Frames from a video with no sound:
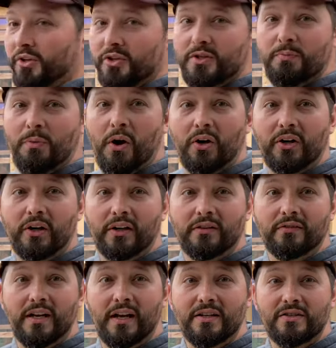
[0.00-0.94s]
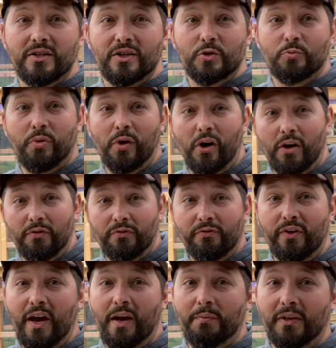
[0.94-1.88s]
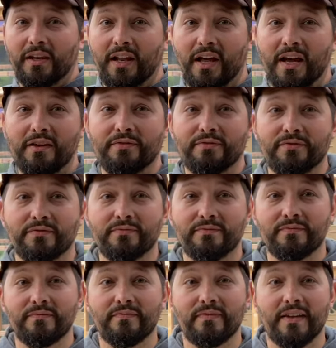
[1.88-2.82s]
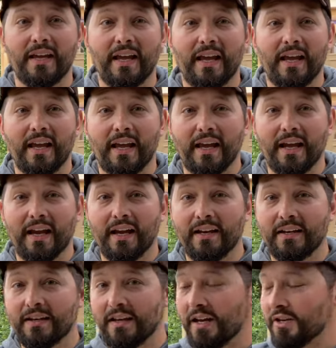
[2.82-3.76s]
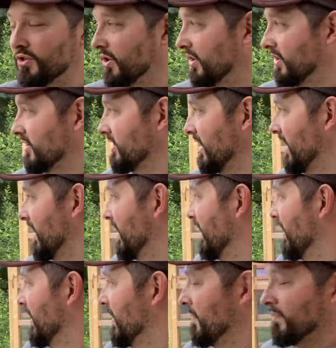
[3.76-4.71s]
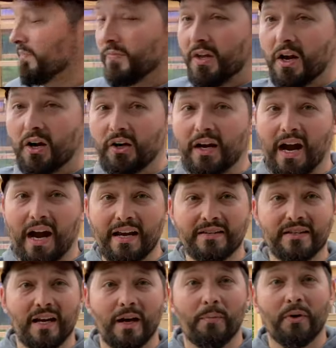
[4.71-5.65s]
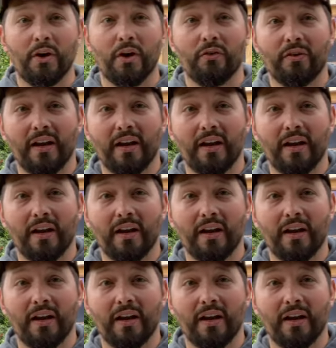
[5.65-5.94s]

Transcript: smoker that's just part of family life and as you can see our guys coming over